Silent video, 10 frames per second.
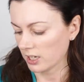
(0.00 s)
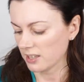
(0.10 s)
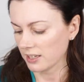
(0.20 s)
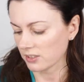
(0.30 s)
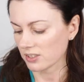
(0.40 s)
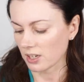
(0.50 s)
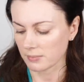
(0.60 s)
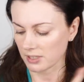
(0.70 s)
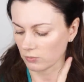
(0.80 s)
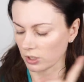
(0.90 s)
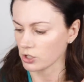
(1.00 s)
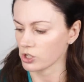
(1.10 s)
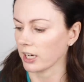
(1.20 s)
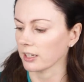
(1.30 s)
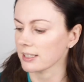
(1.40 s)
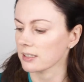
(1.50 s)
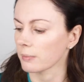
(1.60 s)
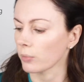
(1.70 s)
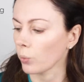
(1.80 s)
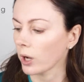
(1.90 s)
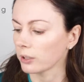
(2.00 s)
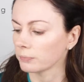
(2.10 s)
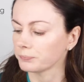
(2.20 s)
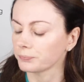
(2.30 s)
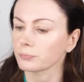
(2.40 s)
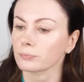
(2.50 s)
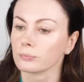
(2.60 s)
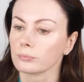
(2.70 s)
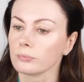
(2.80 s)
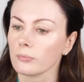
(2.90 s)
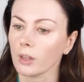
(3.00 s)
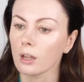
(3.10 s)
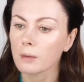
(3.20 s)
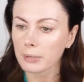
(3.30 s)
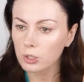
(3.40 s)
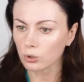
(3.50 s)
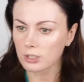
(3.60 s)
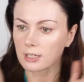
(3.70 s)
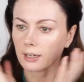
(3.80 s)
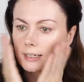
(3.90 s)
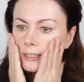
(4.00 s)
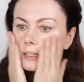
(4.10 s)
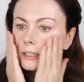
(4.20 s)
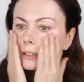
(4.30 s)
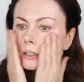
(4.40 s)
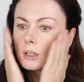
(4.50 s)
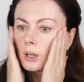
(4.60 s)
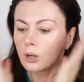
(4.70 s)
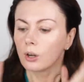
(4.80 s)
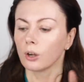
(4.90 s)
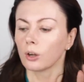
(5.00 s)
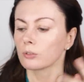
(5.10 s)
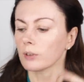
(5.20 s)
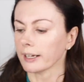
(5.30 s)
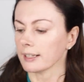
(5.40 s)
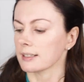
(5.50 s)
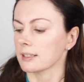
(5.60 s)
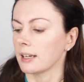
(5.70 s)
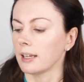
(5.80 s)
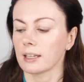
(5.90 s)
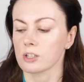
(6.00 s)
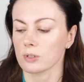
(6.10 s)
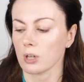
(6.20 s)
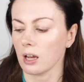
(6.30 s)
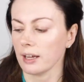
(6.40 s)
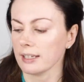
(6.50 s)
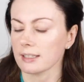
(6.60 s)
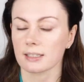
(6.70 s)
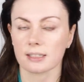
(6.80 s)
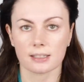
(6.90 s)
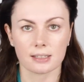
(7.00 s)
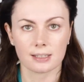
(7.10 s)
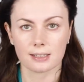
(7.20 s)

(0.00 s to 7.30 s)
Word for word: think it just comes in one shade, it's number 1, but not tonight. Right, should we do eyes?